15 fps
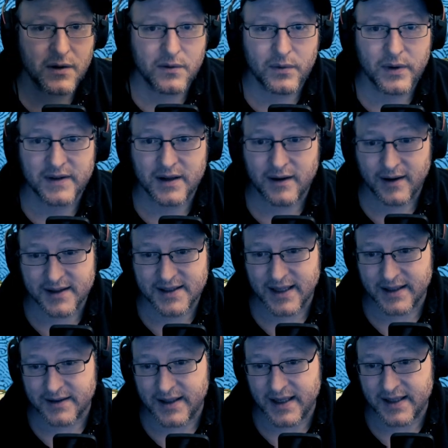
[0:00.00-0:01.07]
with cards
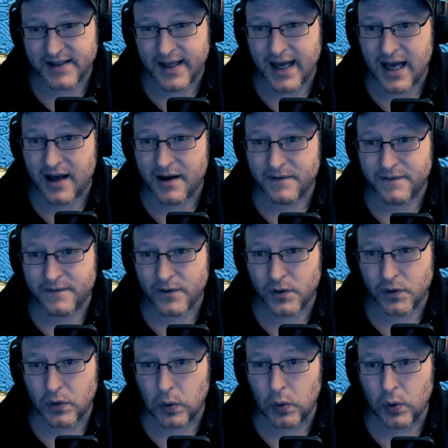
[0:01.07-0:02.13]
like this that have
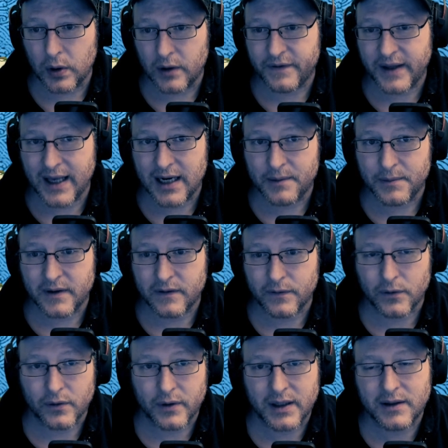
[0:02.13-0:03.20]
all of the elements
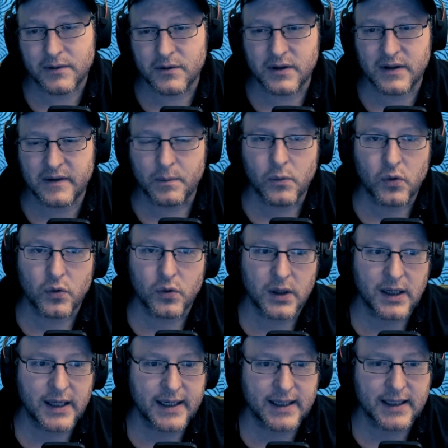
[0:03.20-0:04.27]
for it, you, it's more
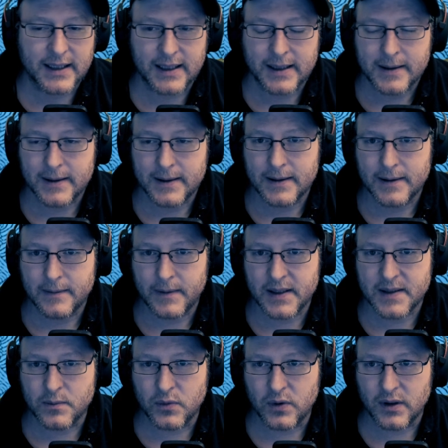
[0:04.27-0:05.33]
likely.
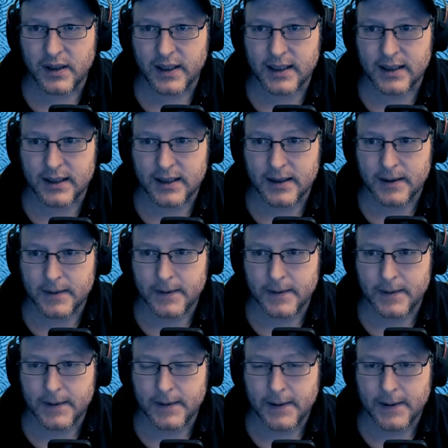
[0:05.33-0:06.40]
It's more likely.
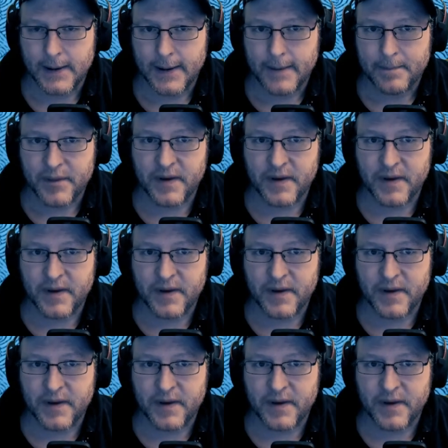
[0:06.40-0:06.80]
The